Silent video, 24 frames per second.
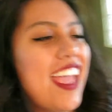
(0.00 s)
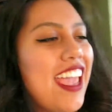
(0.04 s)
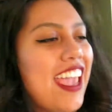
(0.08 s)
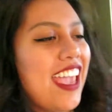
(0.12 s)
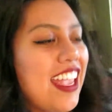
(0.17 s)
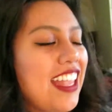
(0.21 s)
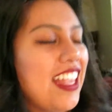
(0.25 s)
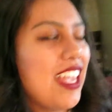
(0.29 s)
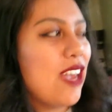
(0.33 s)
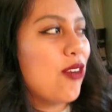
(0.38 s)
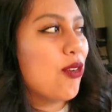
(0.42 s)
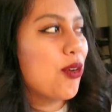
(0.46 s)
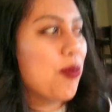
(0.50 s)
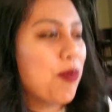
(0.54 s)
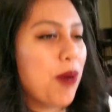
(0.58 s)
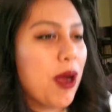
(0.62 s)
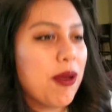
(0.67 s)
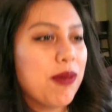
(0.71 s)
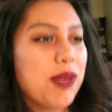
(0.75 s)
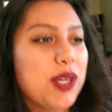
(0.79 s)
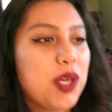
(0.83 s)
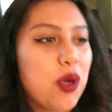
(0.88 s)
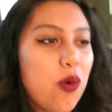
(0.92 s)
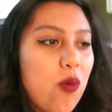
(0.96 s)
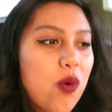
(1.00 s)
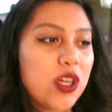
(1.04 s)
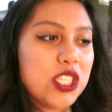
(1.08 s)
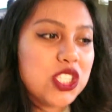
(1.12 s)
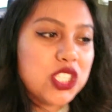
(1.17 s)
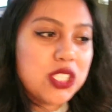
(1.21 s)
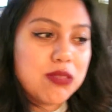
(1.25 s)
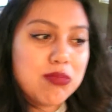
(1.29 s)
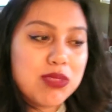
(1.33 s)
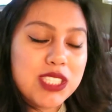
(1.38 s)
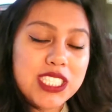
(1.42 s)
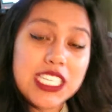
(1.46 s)
And then we're probably going to
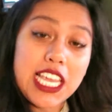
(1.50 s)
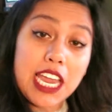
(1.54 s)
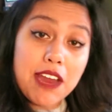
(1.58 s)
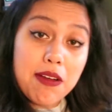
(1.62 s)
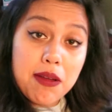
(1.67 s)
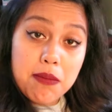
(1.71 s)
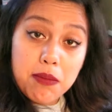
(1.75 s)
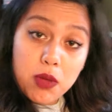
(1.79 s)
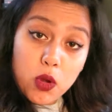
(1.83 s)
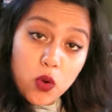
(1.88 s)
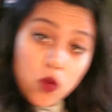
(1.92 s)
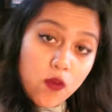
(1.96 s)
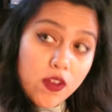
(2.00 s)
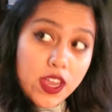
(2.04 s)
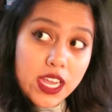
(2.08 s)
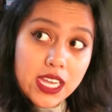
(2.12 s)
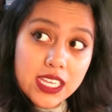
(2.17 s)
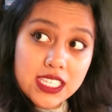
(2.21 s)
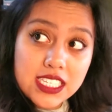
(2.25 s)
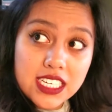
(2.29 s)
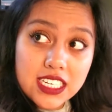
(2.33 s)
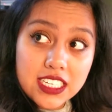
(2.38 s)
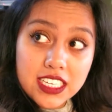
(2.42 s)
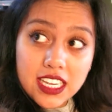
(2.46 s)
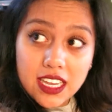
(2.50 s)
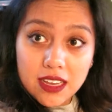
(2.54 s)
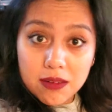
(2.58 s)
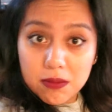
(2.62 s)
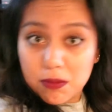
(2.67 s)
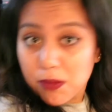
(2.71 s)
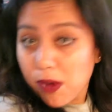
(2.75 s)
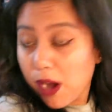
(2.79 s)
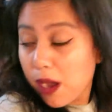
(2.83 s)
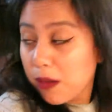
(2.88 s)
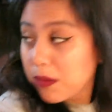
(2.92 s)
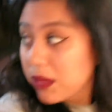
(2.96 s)
watch some scary movies and
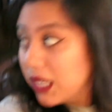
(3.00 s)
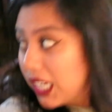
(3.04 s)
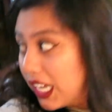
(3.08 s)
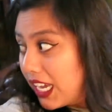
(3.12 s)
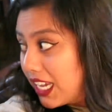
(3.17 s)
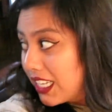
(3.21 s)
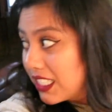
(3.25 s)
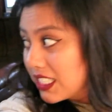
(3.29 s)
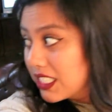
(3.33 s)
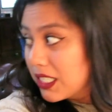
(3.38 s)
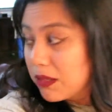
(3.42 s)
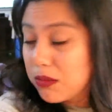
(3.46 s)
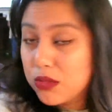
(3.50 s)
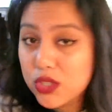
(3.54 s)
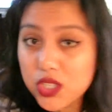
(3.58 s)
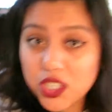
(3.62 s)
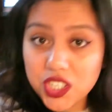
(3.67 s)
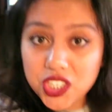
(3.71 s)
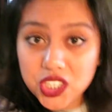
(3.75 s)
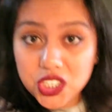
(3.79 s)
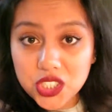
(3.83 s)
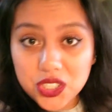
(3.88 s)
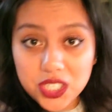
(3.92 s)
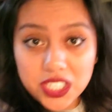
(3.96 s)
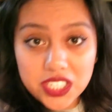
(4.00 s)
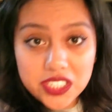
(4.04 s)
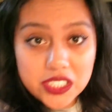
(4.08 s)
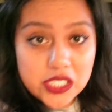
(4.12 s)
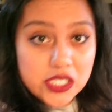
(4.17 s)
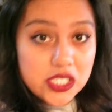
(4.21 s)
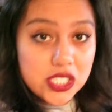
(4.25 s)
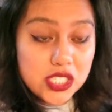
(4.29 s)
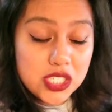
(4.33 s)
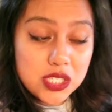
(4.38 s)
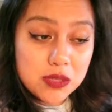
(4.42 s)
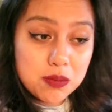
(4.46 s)
then probably get some
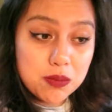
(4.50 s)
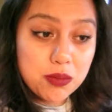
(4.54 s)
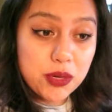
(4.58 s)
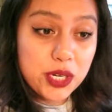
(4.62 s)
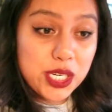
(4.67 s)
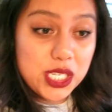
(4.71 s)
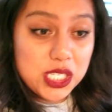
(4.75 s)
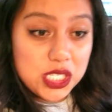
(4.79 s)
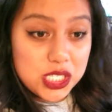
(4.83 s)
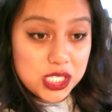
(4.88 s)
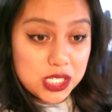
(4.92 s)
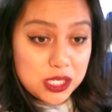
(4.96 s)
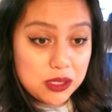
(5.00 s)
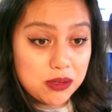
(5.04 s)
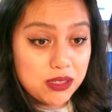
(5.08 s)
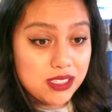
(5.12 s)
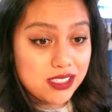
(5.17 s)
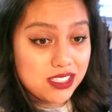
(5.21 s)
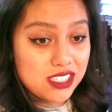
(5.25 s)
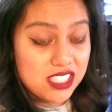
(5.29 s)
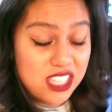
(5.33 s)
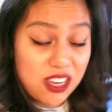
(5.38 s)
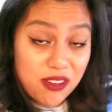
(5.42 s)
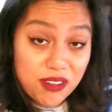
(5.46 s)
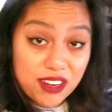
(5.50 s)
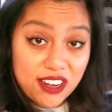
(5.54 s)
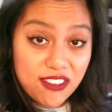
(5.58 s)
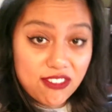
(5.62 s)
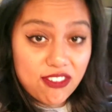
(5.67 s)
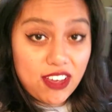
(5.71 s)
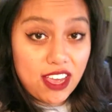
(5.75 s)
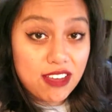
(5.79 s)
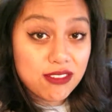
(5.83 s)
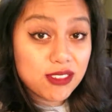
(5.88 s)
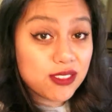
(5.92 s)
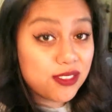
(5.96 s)
trick-or-treaters pretty soon because it's already
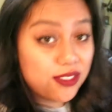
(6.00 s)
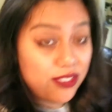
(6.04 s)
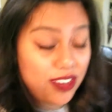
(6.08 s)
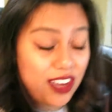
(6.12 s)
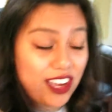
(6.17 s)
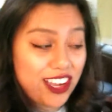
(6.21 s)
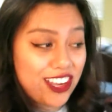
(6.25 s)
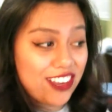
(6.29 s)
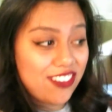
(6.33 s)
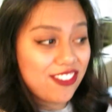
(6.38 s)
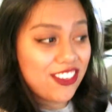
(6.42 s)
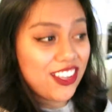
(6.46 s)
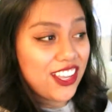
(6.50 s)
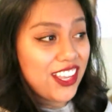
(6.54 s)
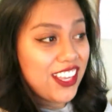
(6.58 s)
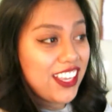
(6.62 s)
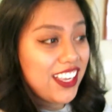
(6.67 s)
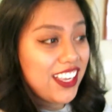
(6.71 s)
5:05.